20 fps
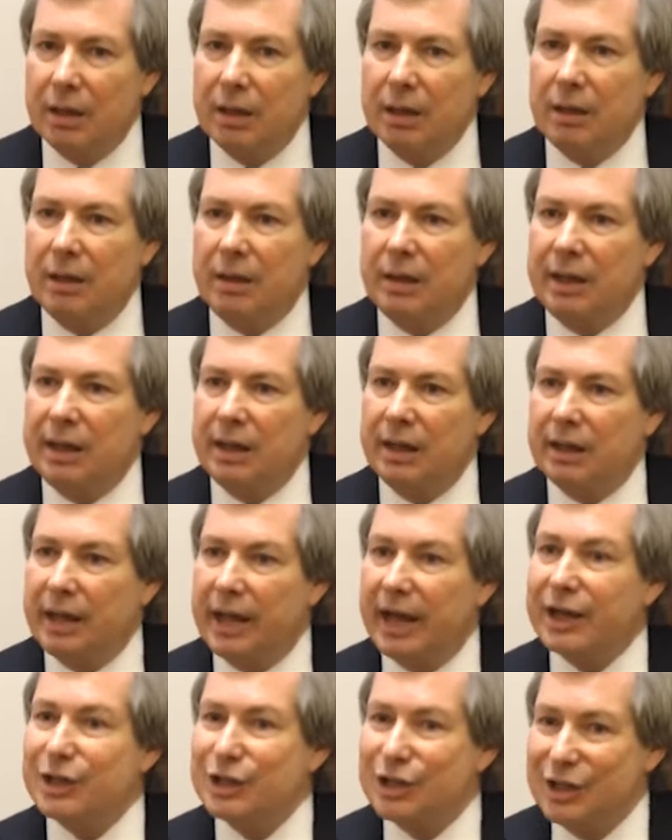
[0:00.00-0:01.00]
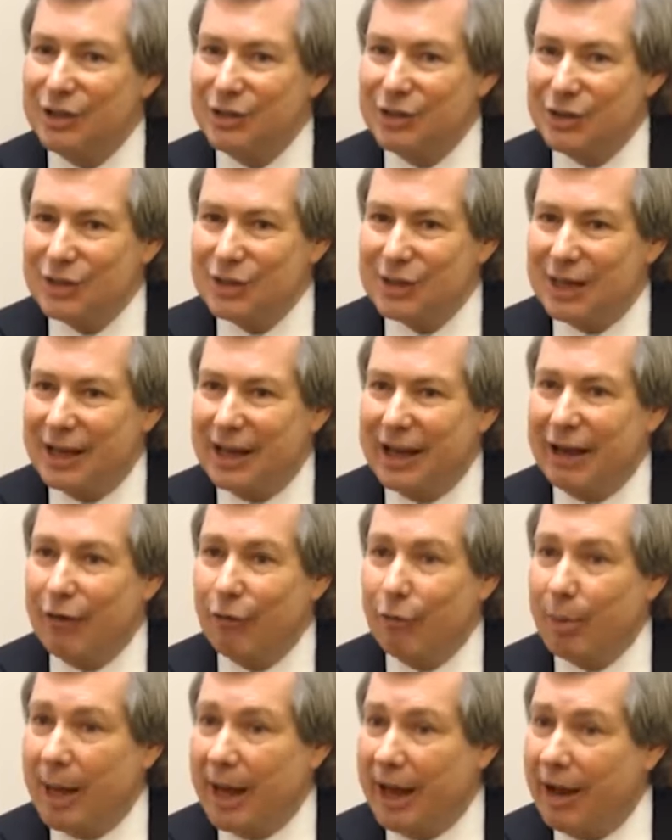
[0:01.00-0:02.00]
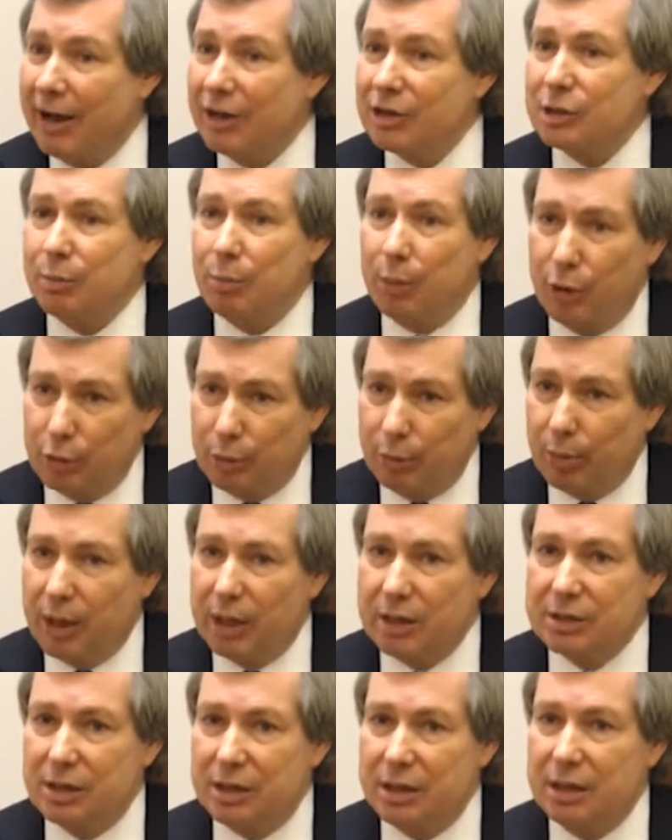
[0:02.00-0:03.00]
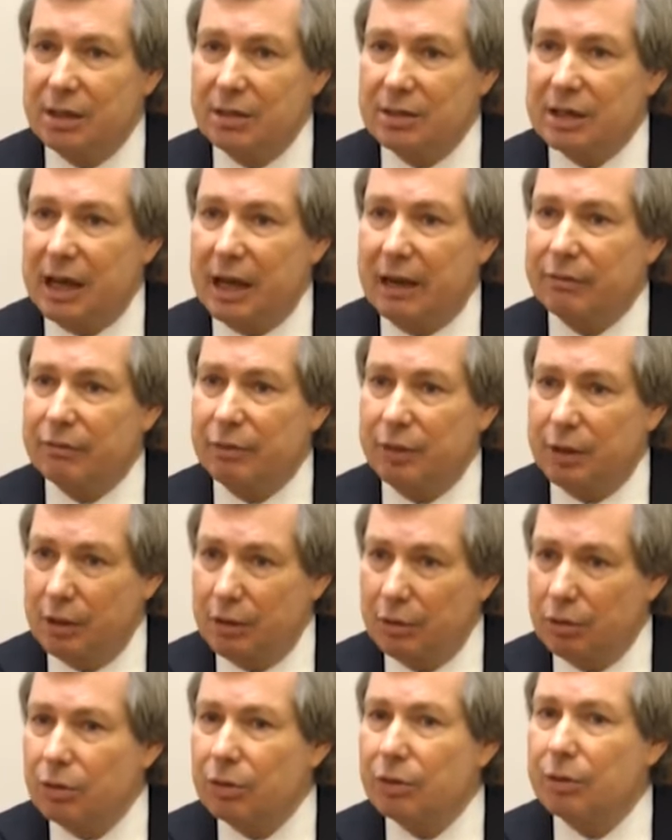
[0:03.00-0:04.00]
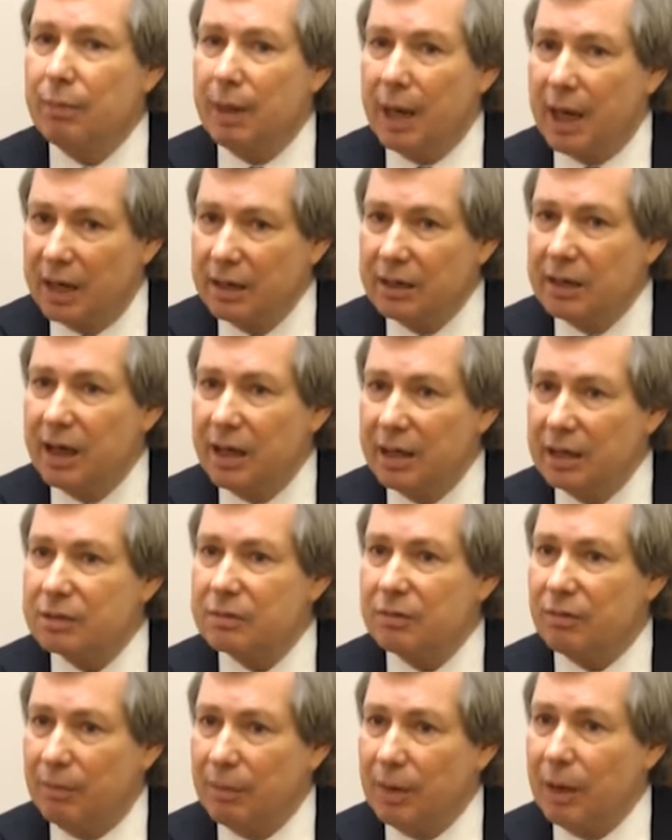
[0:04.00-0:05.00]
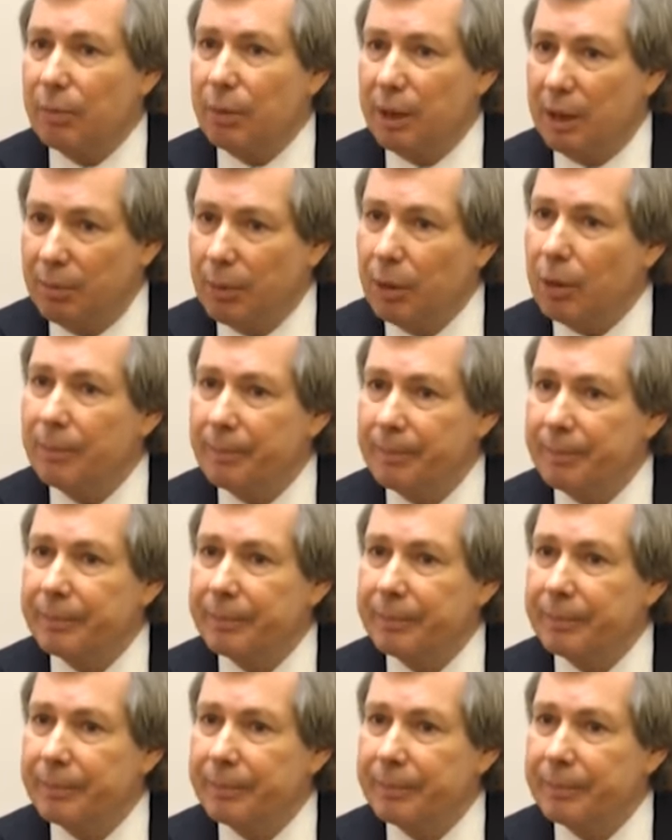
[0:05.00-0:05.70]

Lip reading: The elections have passed. Both presidents have renewed mandates from their people.